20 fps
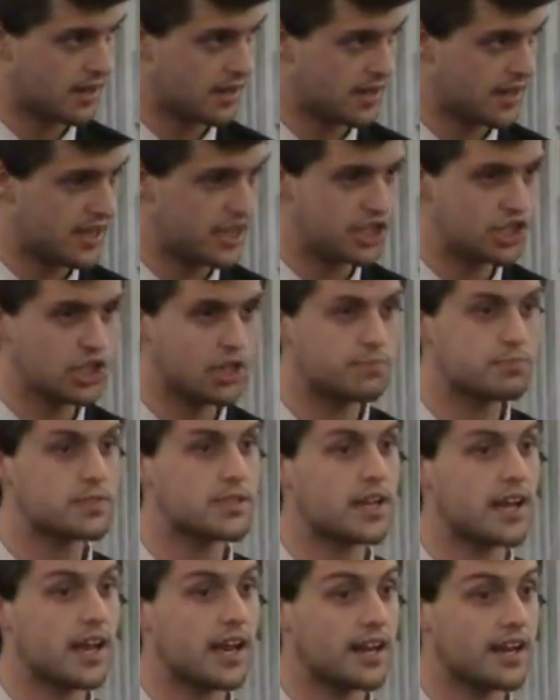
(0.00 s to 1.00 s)
Egypt,
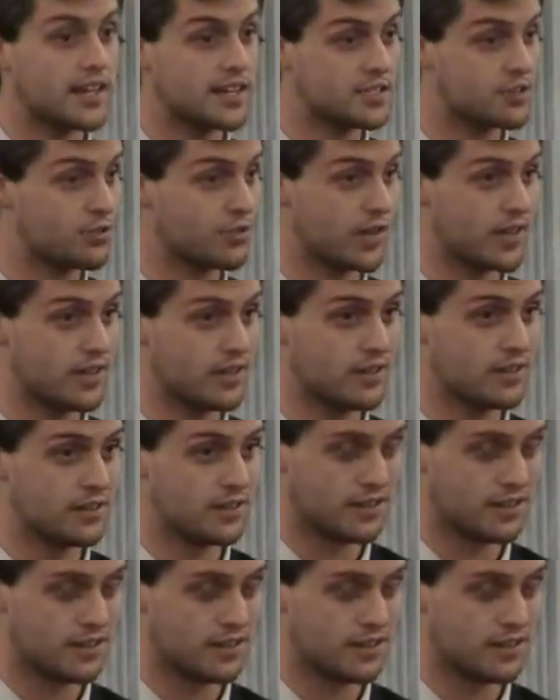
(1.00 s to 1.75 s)
and Israel.